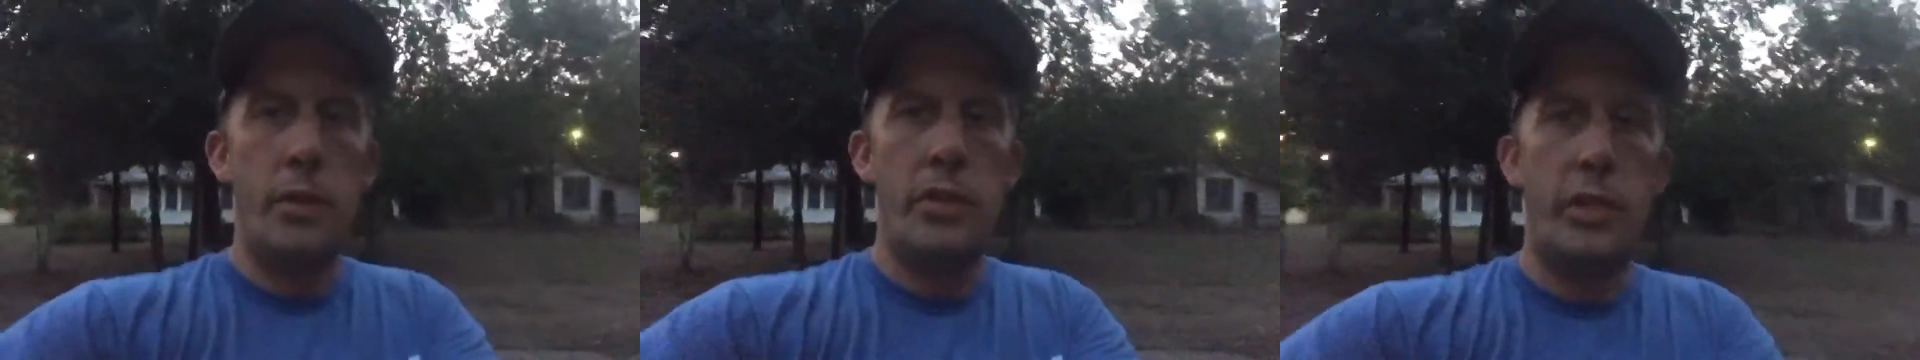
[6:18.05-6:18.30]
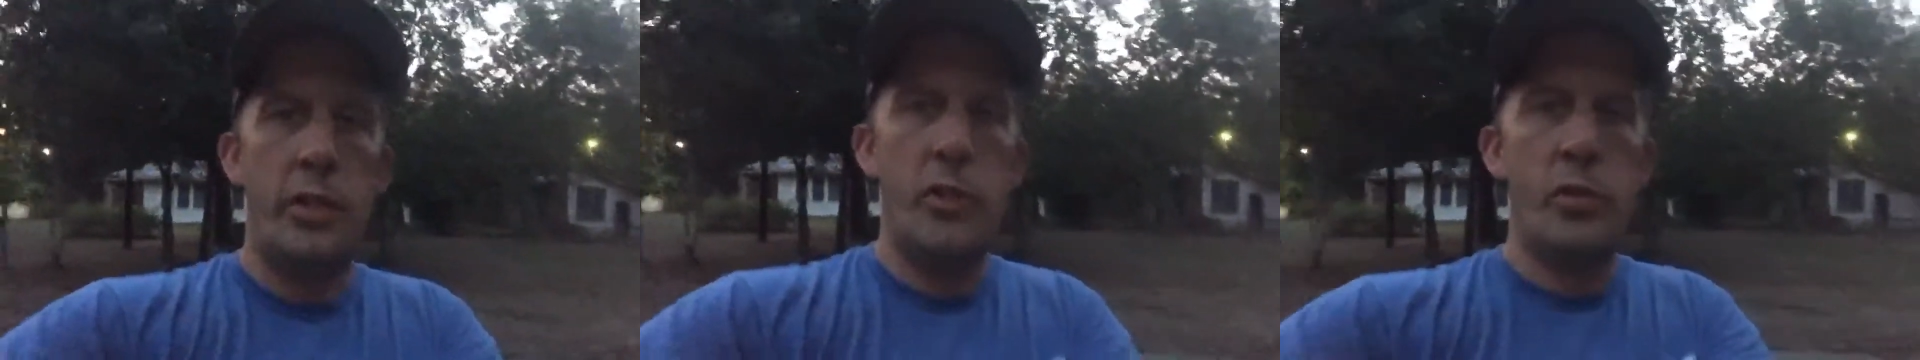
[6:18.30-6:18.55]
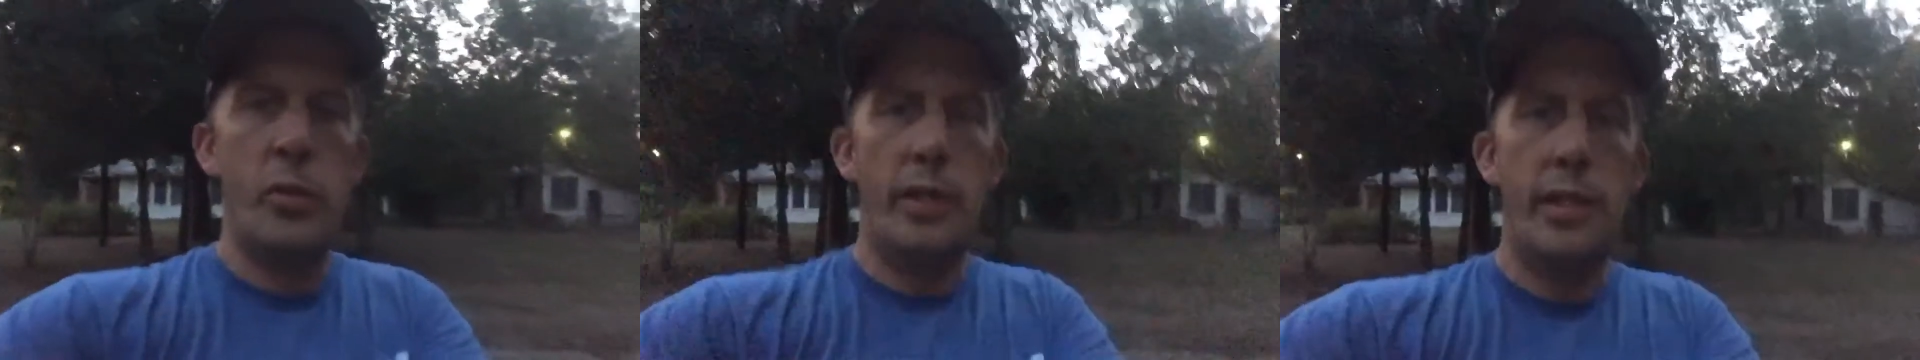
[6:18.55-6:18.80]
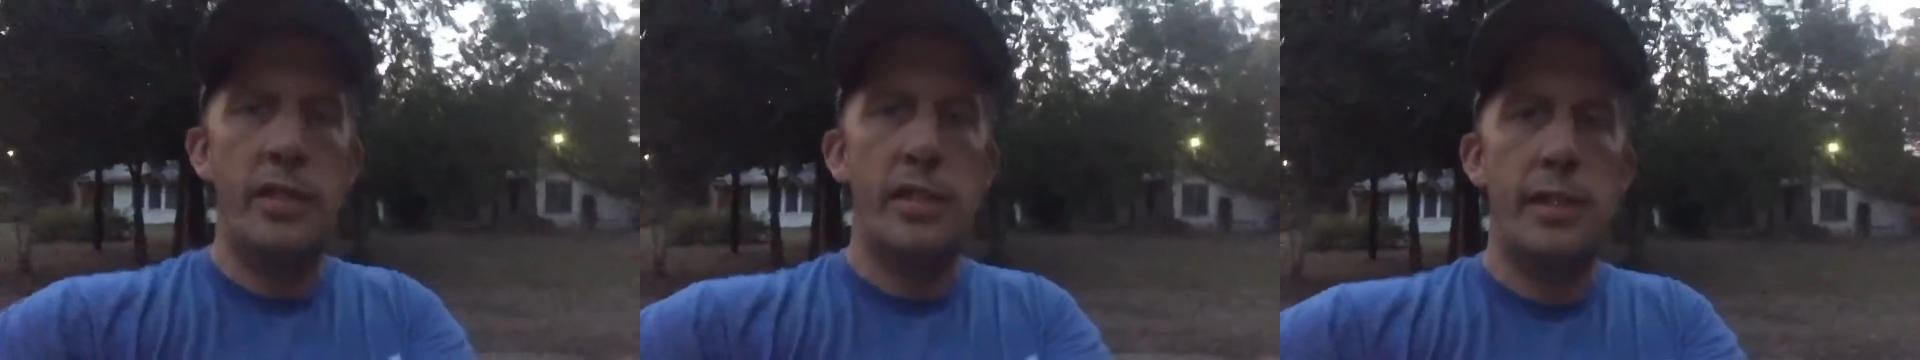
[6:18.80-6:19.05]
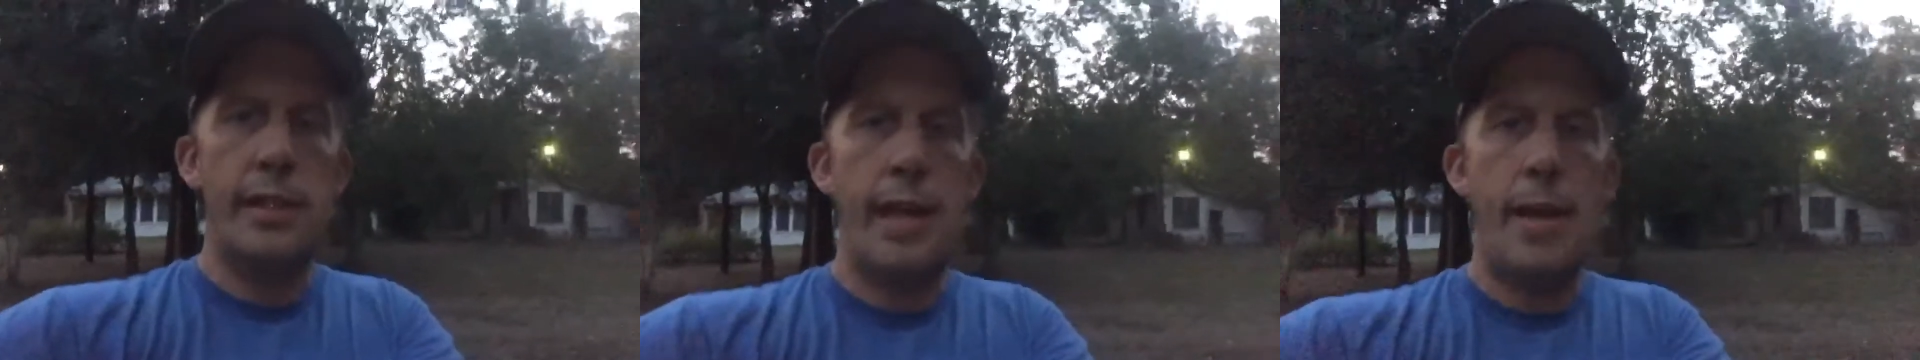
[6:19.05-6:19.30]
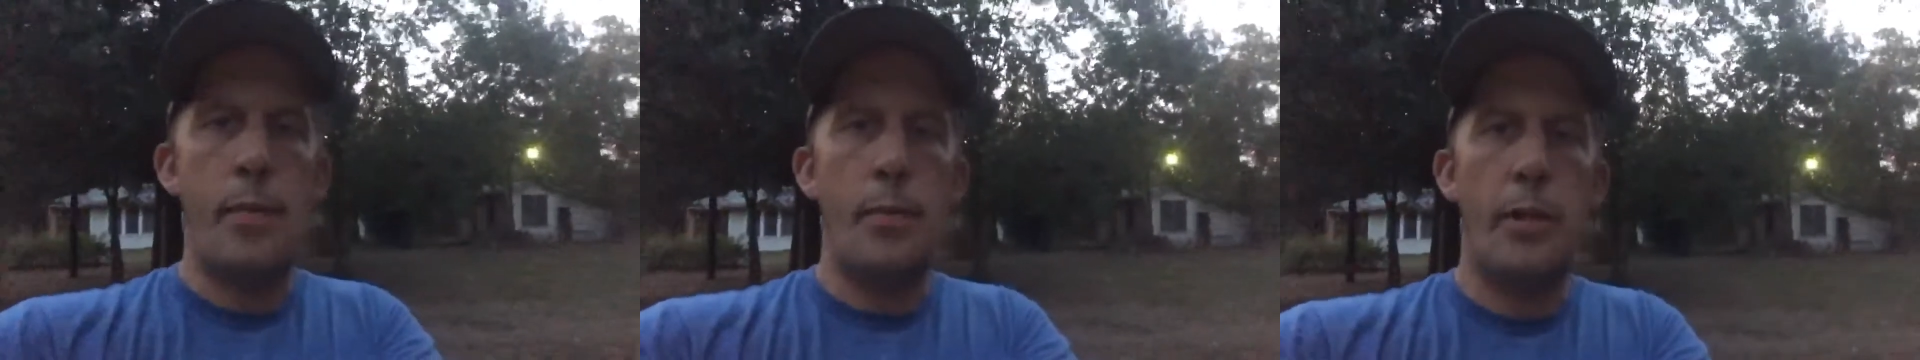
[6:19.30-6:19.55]
to Cheryl Swain saying
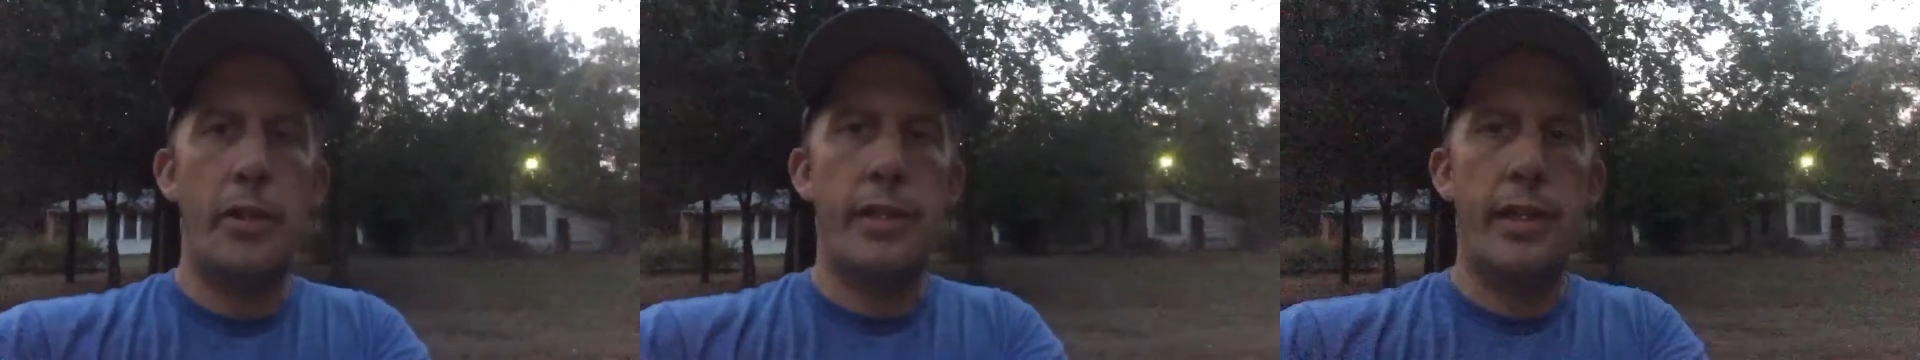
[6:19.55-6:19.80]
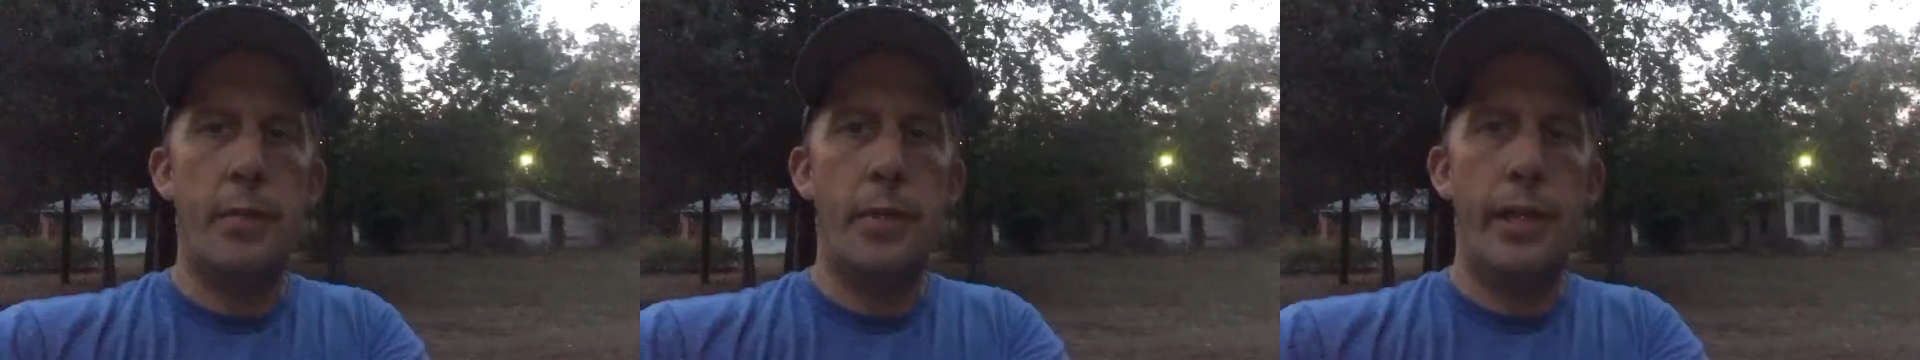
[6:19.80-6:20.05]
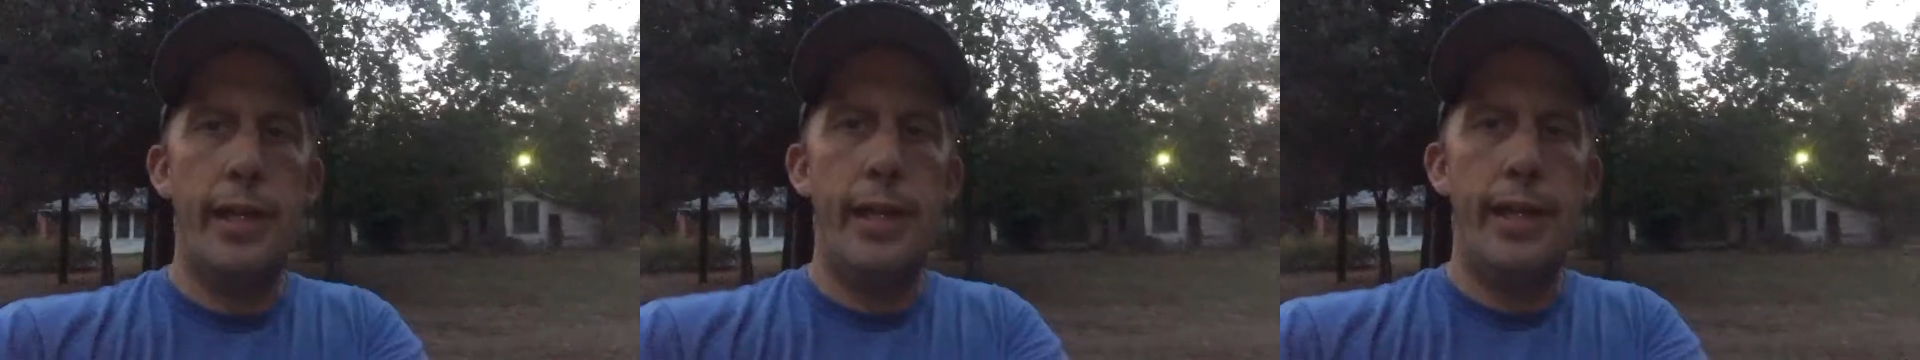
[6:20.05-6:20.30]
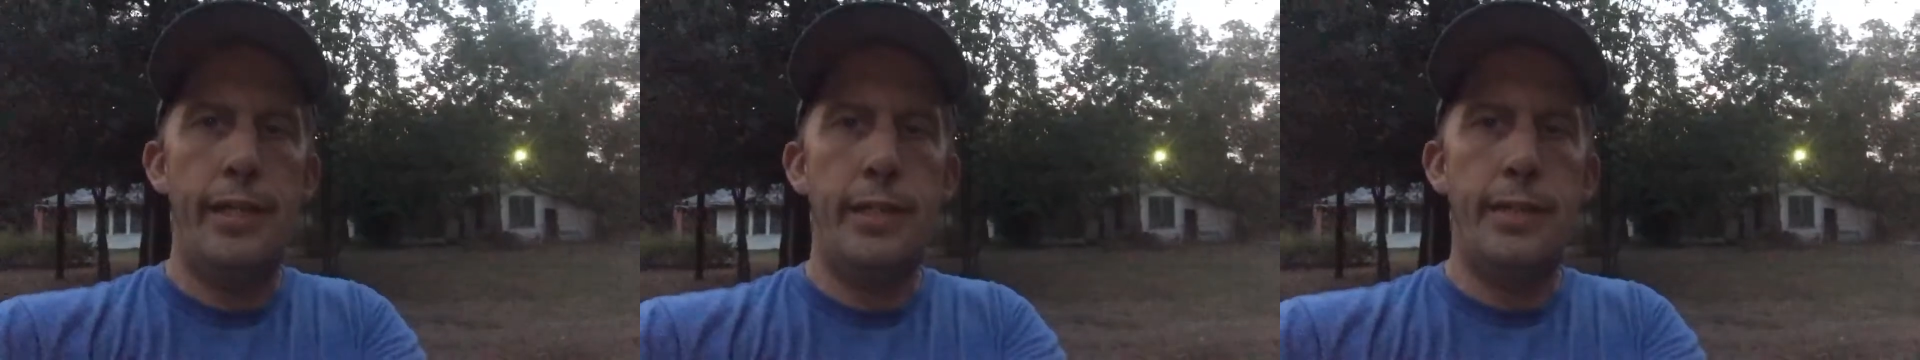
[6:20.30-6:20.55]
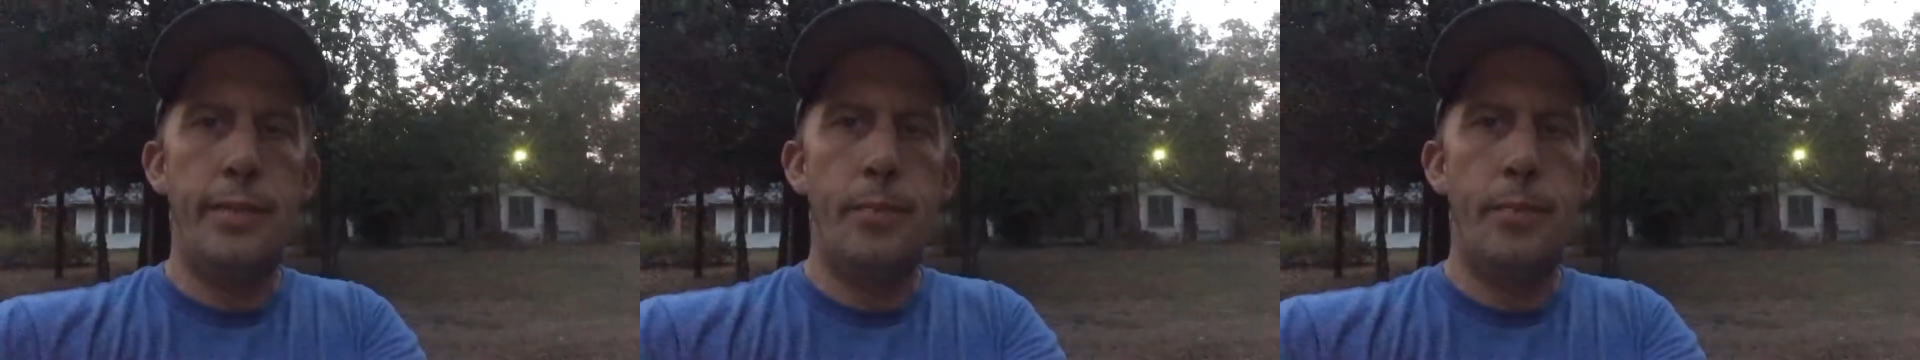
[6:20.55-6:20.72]
happy birthday to my dad.